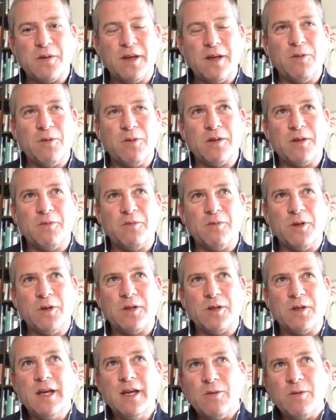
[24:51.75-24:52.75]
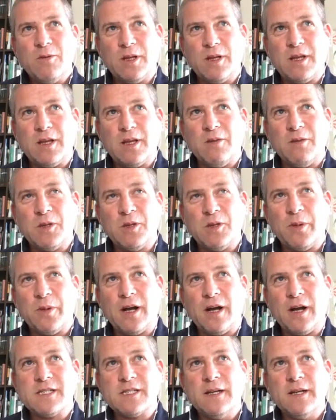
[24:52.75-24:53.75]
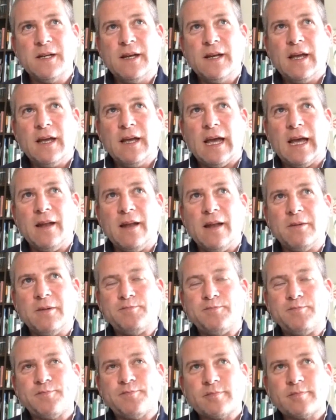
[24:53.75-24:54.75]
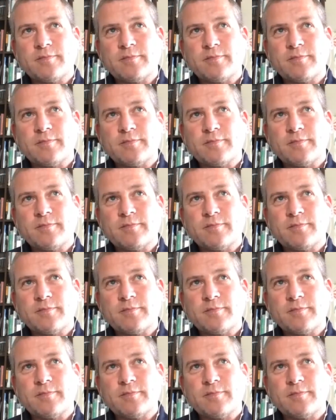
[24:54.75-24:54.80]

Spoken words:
the box, and